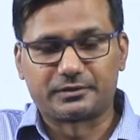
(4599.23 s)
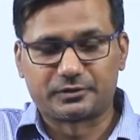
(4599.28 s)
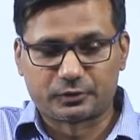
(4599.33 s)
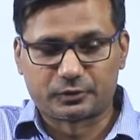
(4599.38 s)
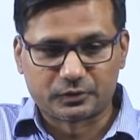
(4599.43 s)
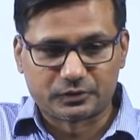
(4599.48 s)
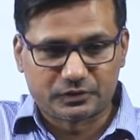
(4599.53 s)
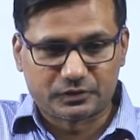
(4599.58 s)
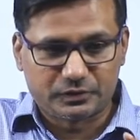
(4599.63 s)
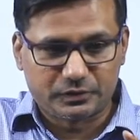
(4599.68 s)

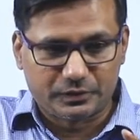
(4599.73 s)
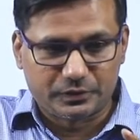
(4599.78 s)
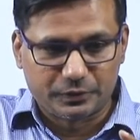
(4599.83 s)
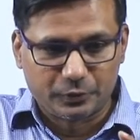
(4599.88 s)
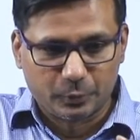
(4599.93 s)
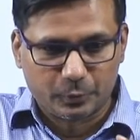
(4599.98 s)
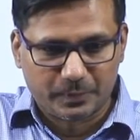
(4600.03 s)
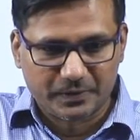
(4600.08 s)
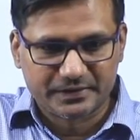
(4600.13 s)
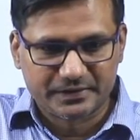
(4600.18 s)
So
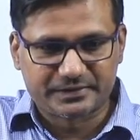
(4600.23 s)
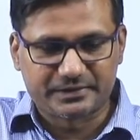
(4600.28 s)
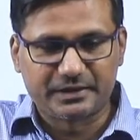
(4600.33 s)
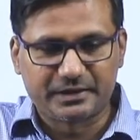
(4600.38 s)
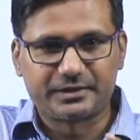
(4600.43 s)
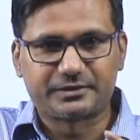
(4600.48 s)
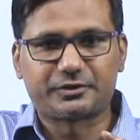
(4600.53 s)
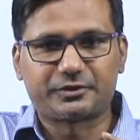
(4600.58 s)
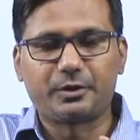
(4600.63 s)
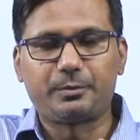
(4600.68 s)
UPSC
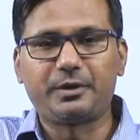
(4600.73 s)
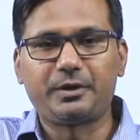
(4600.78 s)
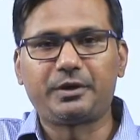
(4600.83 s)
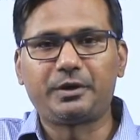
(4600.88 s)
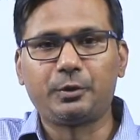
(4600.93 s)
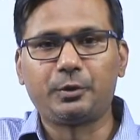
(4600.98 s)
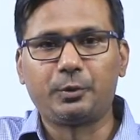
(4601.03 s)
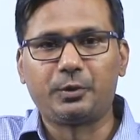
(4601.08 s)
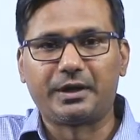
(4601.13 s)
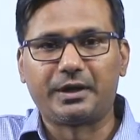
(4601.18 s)
is giving
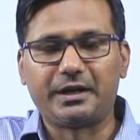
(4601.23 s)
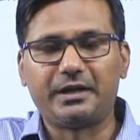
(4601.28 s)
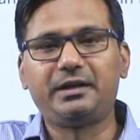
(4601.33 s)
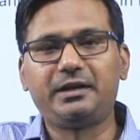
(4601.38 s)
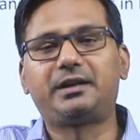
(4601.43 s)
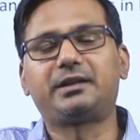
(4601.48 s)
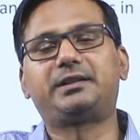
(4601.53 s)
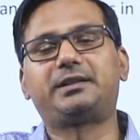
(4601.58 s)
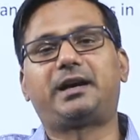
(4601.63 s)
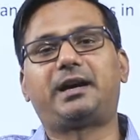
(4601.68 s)
you hint
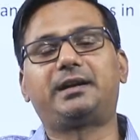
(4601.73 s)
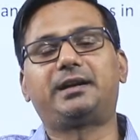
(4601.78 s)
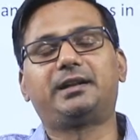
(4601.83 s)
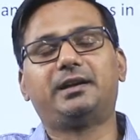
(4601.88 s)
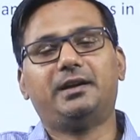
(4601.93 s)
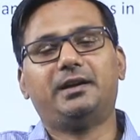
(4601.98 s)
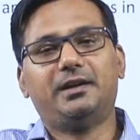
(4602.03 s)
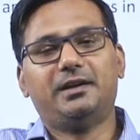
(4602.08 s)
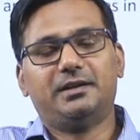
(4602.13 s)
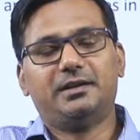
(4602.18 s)
that
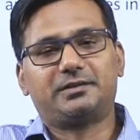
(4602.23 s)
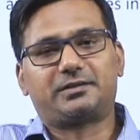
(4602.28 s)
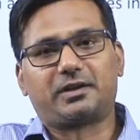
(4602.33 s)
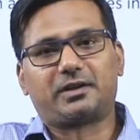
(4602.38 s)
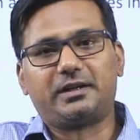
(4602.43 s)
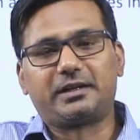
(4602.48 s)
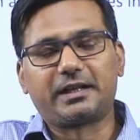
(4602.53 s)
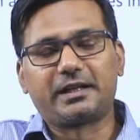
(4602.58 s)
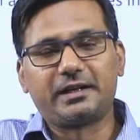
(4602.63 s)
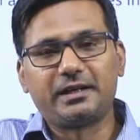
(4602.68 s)

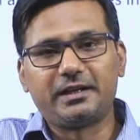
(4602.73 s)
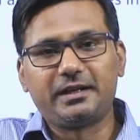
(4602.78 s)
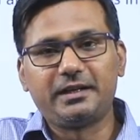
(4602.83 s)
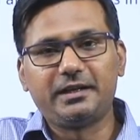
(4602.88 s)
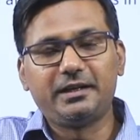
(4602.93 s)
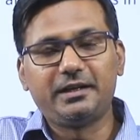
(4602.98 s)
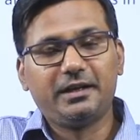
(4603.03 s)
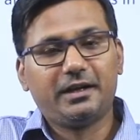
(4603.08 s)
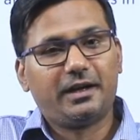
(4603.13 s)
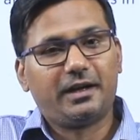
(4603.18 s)

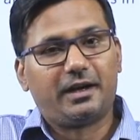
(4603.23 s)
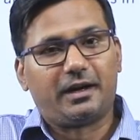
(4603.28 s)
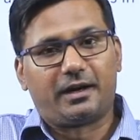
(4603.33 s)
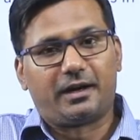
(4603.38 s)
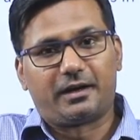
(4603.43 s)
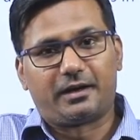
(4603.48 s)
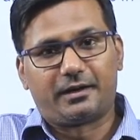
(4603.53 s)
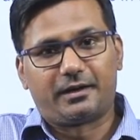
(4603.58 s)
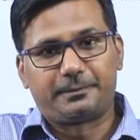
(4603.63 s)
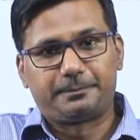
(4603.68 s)
certainly
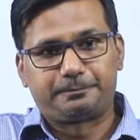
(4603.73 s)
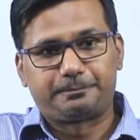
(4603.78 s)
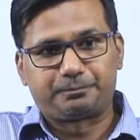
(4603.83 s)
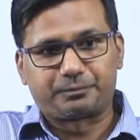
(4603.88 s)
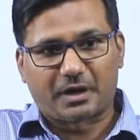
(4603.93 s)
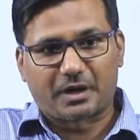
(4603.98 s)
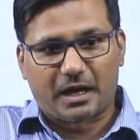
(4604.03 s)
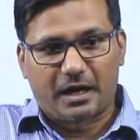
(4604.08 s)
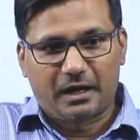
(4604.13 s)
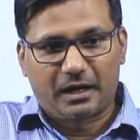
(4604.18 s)

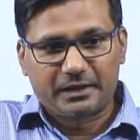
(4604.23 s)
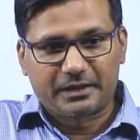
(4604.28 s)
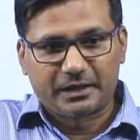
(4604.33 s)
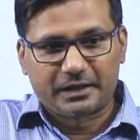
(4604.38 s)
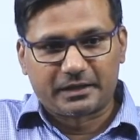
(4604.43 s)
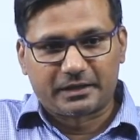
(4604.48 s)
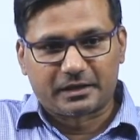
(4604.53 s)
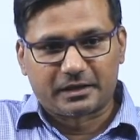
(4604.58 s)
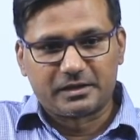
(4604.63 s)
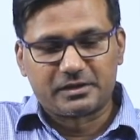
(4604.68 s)
art
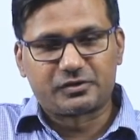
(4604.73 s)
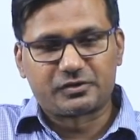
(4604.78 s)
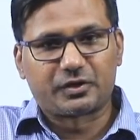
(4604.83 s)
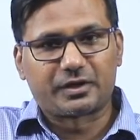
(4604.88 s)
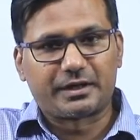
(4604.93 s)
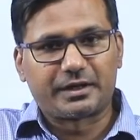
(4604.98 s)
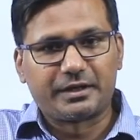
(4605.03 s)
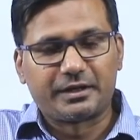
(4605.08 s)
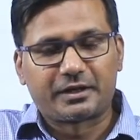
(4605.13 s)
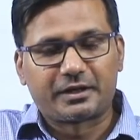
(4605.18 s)
and culture
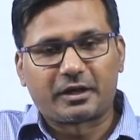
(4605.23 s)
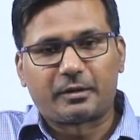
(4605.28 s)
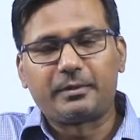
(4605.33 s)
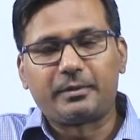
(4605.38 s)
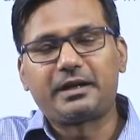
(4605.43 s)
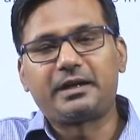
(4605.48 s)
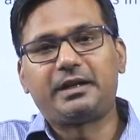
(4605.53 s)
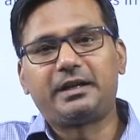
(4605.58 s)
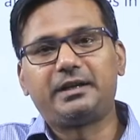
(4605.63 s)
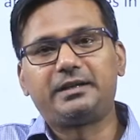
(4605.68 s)
in
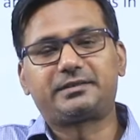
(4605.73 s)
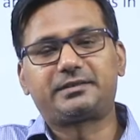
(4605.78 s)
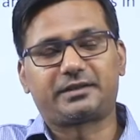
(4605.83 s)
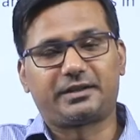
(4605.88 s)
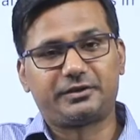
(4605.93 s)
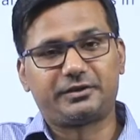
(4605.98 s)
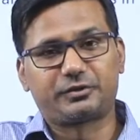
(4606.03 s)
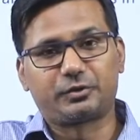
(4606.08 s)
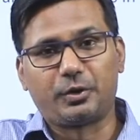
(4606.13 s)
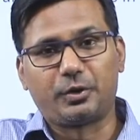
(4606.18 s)
coming days
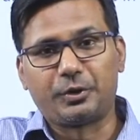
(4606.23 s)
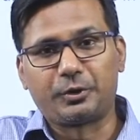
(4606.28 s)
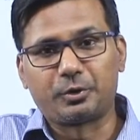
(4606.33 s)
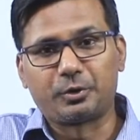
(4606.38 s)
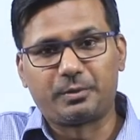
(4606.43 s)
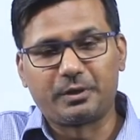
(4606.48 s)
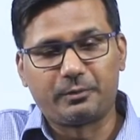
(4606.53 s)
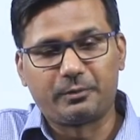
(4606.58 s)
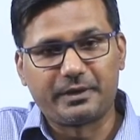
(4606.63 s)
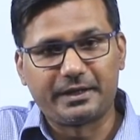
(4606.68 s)
is going to
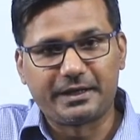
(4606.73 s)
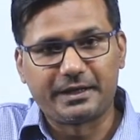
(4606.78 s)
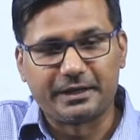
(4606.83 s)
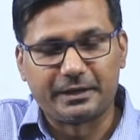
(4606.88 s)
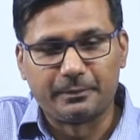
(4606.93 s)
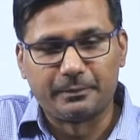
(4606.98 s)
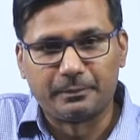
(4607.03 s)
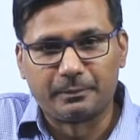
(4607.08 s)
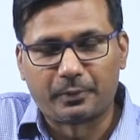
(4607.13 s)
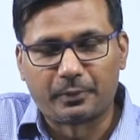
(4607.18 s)
be very
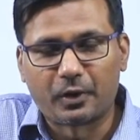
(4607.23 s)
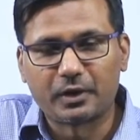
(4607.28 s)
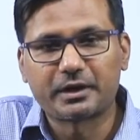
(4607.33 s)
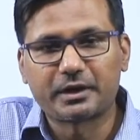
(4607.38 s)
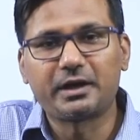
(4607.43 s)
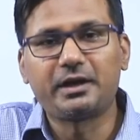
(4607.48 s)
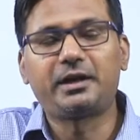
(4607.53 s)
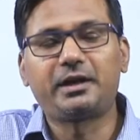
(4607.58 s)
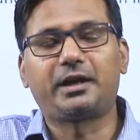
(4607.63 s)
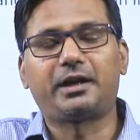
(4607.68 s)

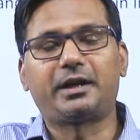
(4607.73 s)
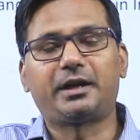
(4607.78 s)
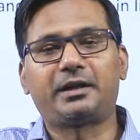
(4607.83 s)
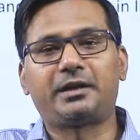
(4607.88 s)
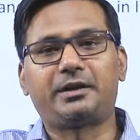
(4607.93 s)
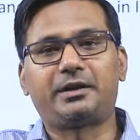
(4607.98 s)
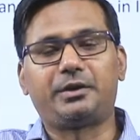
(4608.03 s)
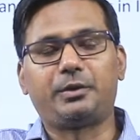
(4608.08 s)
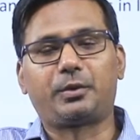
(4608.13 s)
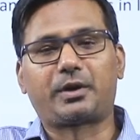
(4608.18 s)
important,
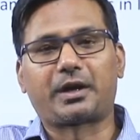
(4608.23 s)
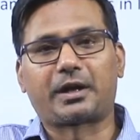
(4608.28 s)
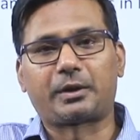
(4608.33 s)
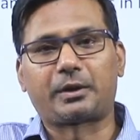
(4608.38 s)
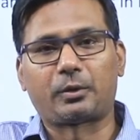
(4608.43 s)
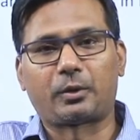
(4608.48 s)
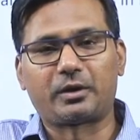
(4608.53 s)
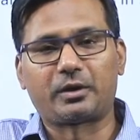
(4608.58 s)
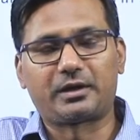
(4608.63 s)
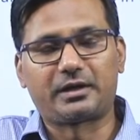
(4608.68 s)
and you
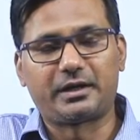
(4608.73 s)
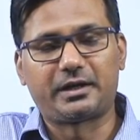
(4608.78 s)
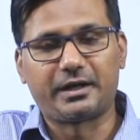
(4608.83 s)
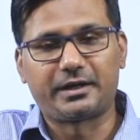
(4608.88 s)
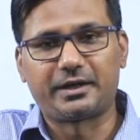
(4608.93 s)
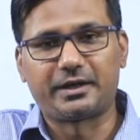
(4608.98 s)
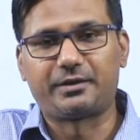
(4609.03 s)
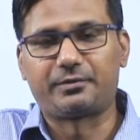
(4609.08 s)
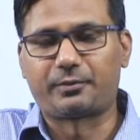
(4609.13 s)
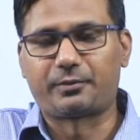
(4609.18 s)
cannot take
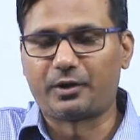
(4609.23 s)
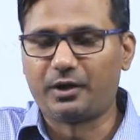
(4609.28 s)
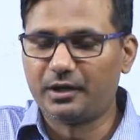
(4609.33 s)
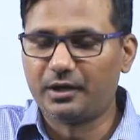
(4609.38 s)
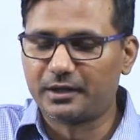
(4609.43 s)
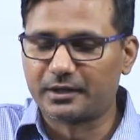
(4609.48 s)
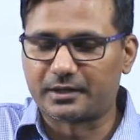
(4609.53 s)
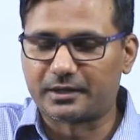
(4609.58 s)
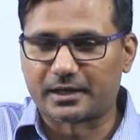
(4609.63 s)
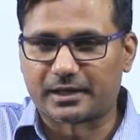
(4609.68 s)
it for
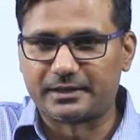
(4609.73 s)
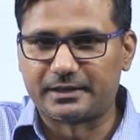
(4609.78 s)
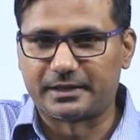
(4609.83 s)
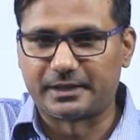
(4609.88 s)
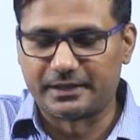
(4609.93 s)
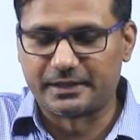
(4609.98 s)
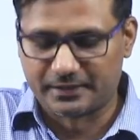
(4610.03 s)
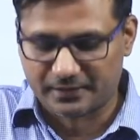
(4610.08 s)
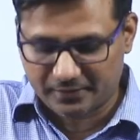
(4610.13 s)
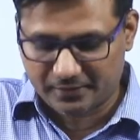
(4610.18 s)

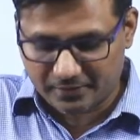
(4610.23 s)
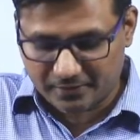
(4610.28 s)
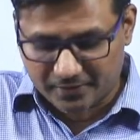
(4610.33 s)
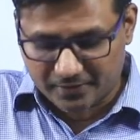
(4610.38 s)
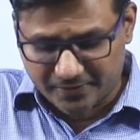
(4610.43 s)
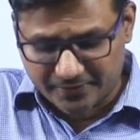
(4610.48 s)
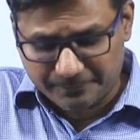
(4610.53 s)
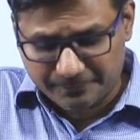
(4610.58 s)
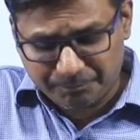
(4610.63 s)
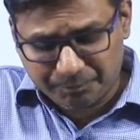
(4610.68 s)
granted,
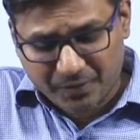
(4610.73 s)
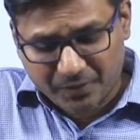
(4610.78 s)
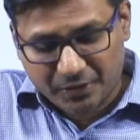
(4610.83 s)
right?